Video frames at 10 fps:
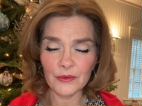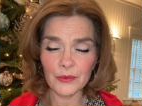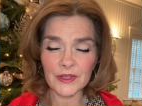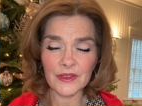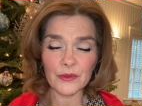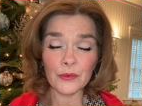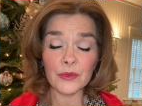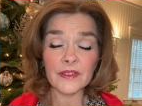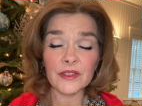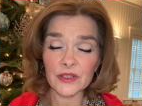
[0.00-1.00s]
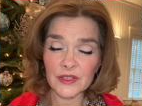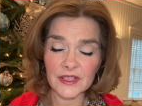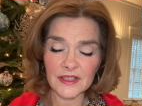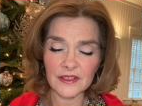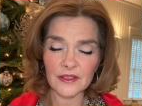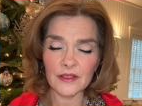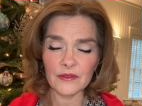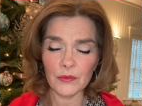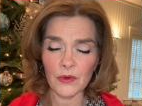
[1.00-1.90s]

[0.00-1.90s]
with the rivers of